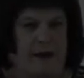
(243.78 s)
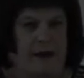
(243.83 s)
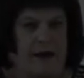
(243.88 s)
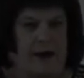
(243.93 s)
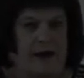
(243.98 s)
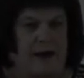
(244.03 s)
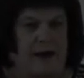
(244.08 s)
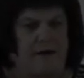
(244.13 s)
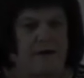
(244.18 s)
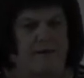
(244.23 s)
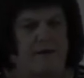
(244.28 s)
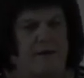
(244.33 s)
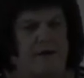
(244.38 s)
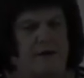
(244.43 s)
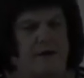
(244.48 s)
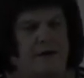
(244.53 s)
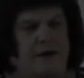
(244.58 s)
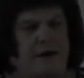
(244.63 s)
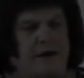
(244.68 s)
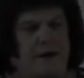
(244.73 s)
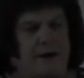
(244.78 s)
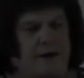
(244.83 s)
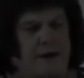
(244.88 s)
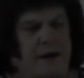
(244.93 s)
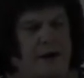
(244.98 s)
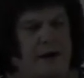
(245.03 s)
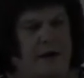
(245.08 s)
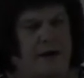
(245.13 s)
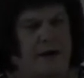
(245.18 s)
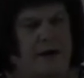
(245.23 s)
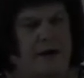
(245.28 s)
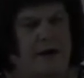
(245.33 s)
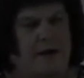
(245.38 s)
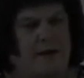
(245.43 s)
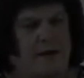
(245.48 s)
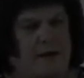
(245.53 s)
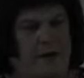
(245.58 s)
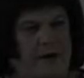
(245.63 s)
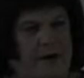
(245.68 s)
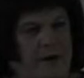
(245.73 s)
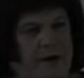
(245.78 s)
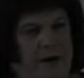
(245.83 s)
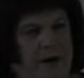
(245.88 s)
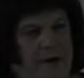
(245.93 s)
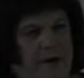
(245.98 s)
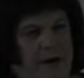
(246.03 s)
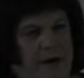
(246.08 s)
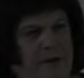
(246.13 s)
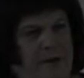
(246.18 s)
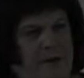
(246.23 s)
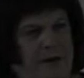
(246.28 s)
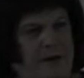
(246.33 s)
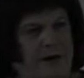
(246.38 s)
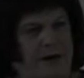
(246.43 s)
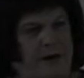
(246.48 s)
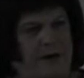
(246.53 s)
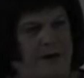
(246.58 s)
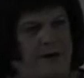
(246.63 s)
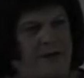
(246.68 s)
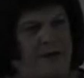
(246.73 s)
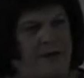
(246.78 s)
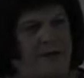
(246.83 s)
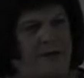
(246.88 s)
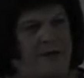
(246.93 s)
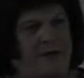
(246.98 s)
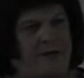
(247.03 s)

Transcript: every time I get up here and I make plans,